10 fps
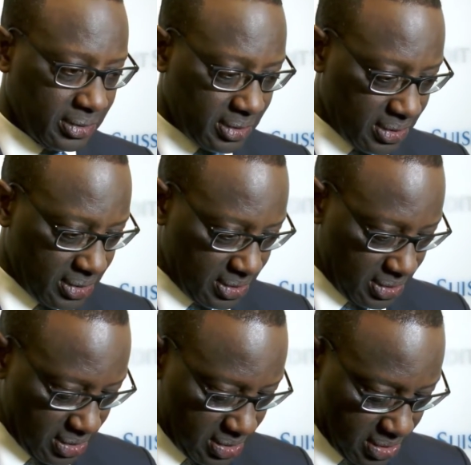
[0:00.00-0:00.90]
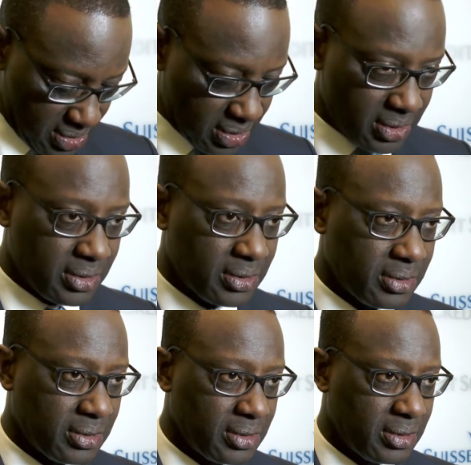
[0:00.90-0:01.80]
So how is business doing so far
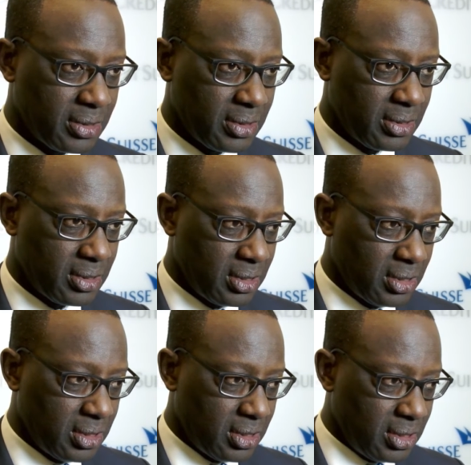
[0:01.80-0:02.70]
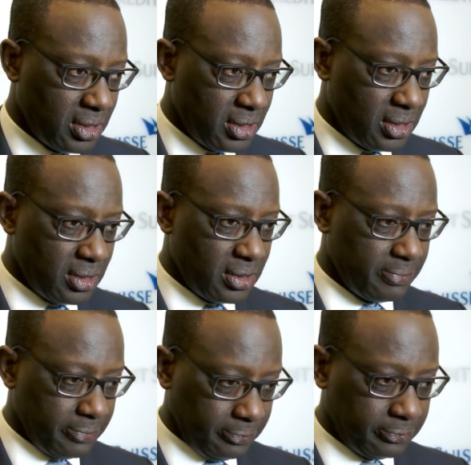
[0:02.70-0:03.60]
in the first quarter two thousand seventeen?
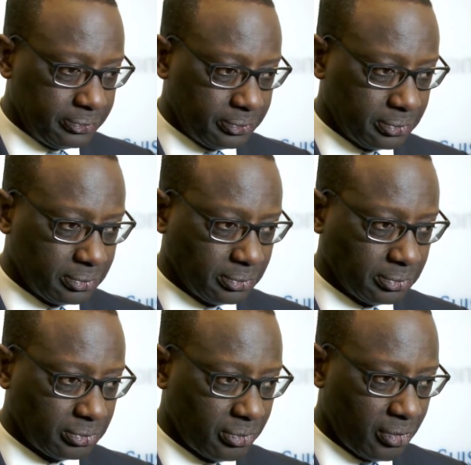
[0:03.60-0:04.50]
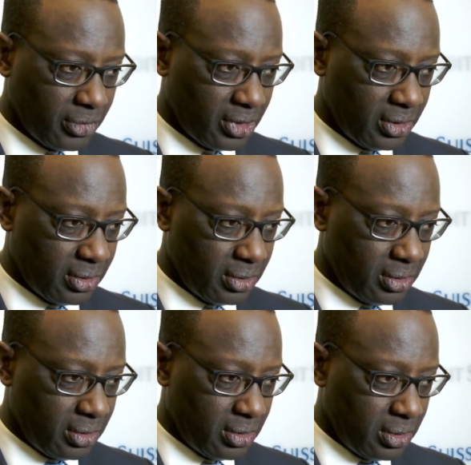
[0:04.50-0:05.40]
How do you estimate the economic environment
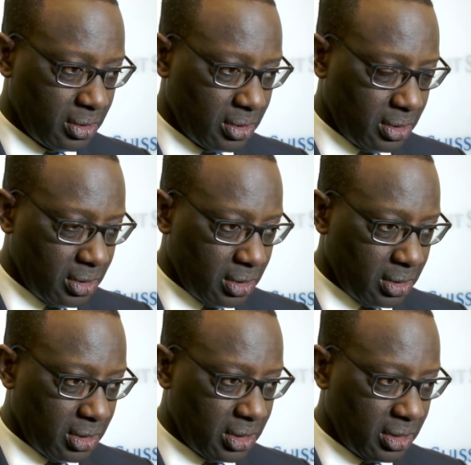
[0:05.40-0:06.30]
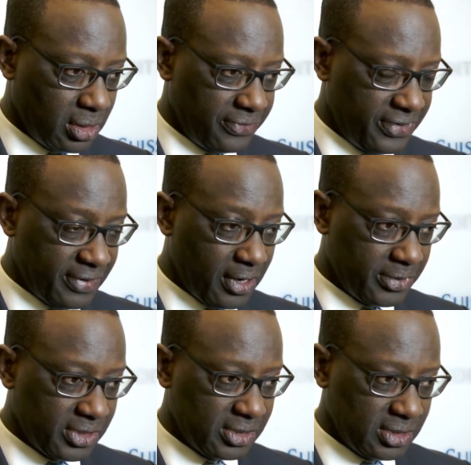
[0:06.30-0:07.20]
for Credit Suisse now? Uh, the
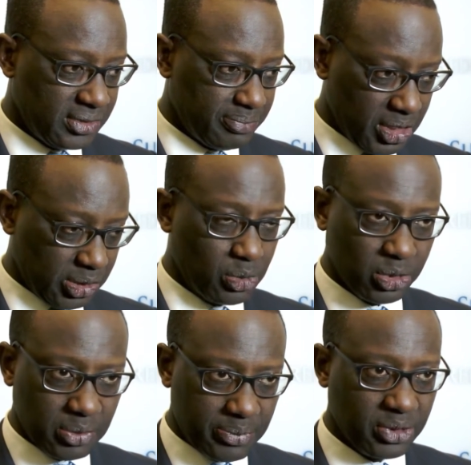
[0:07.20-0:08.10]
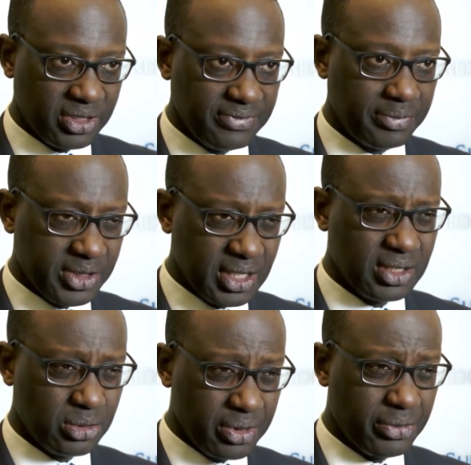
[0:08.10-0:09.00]
environment is, is much more supportive. The
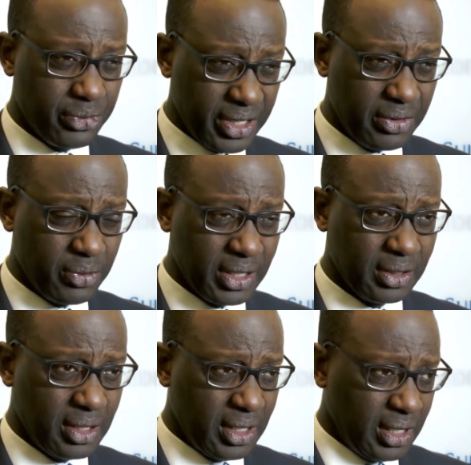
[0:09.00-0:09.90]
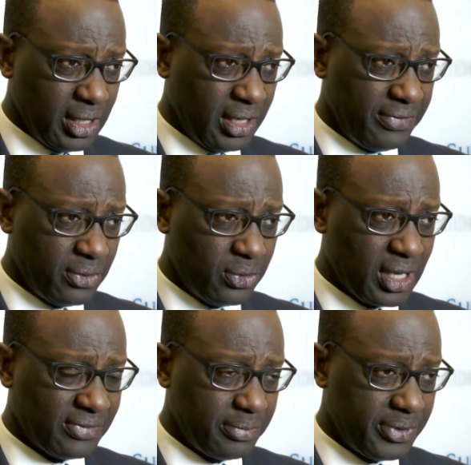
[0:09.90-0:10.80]
business is doing really well. If you
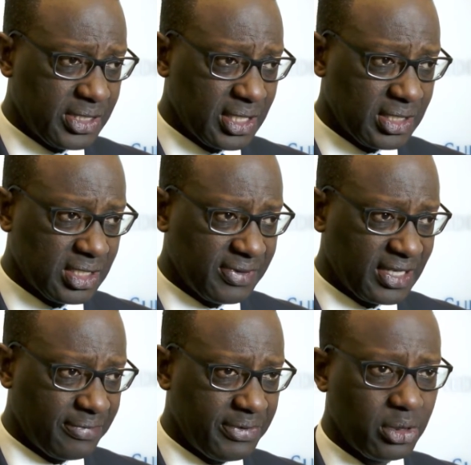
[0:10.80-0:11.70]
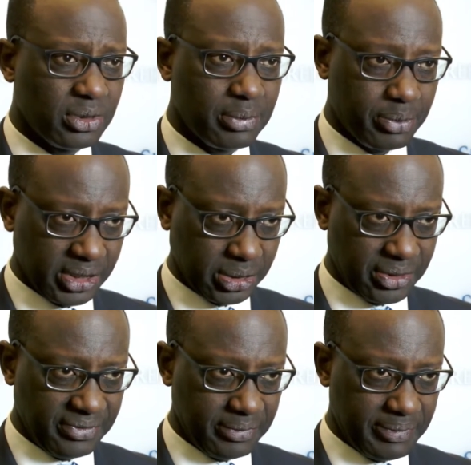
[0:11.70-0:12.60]
look at the businesses that have been under
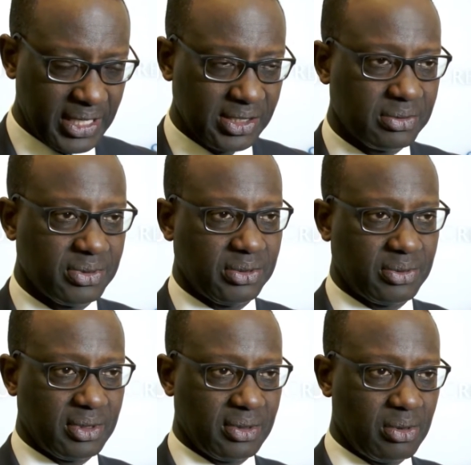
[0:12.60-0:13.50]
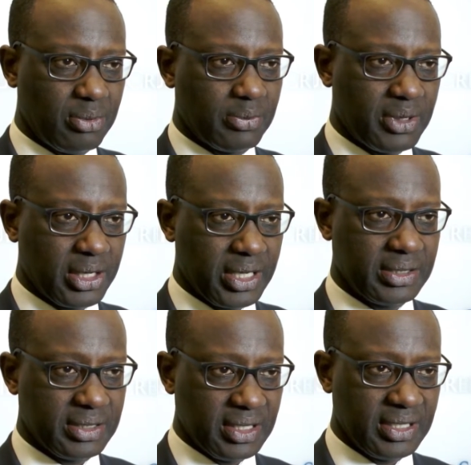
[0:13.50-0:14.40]
pressure in the past, which were Global
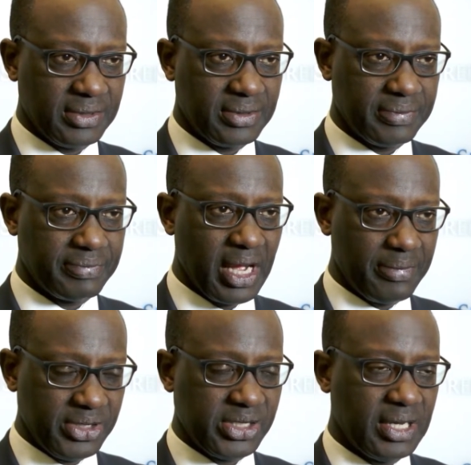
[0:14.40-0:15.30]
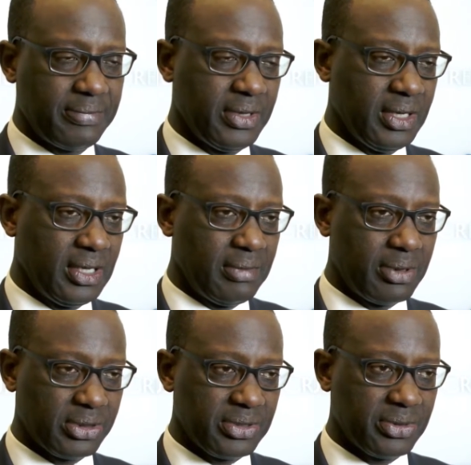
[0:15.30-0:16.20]
Market and um, I B C M,
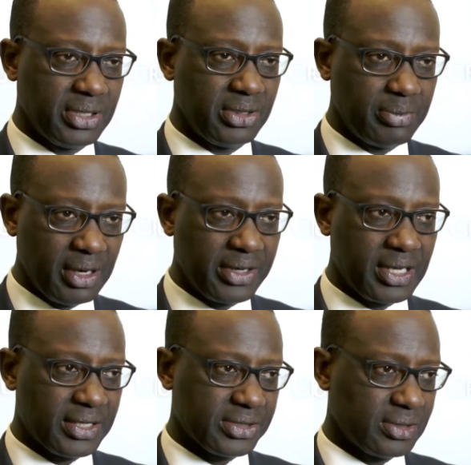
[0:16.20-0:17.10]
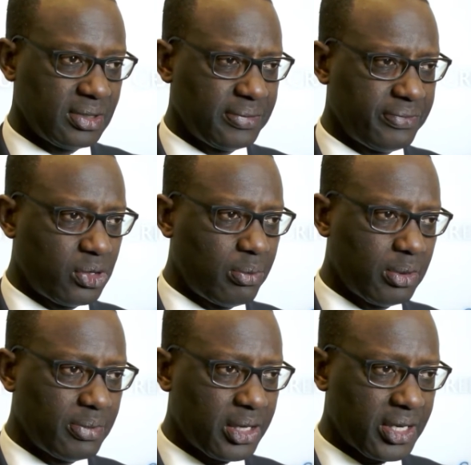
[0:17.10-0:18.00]
particularly in Americas, um,
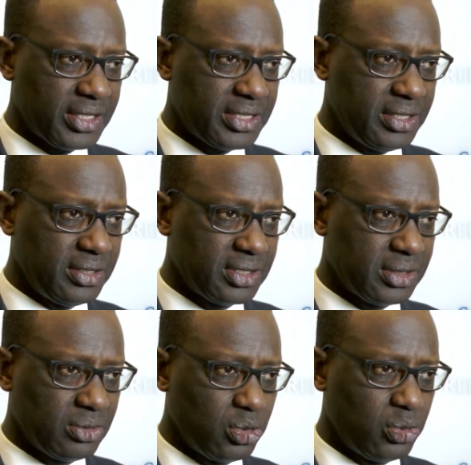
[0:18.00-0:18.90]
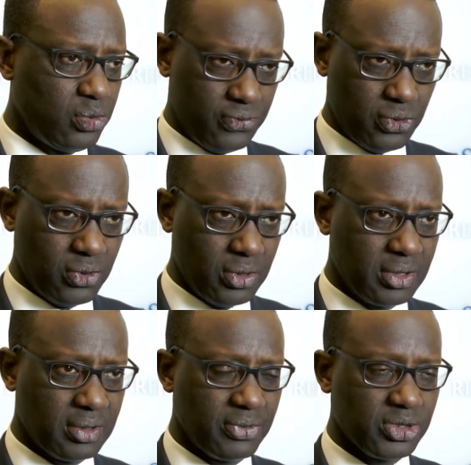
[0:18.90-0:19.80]
Global Market in Q four
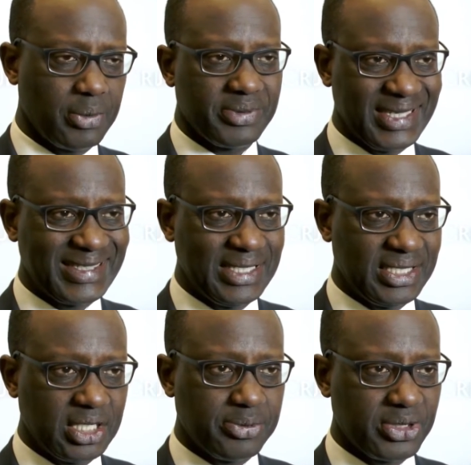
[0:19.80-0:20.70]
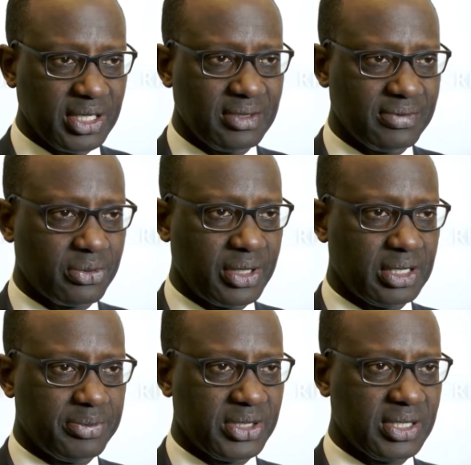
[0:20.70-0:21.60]
was up sixty-six percent of
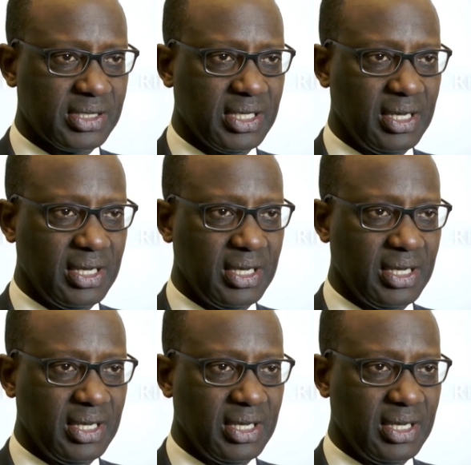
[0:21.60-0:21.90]
credit business,